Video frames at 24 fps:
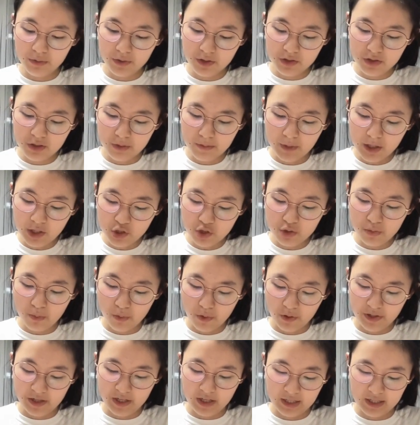there's a much
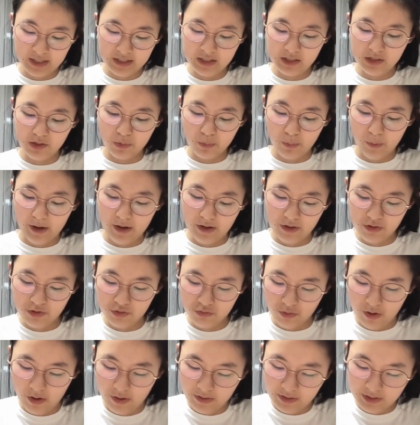more easier way to
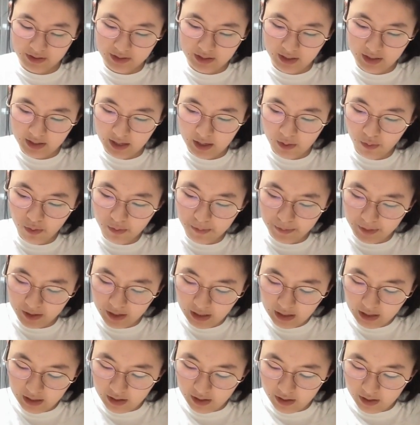draw this, and that would be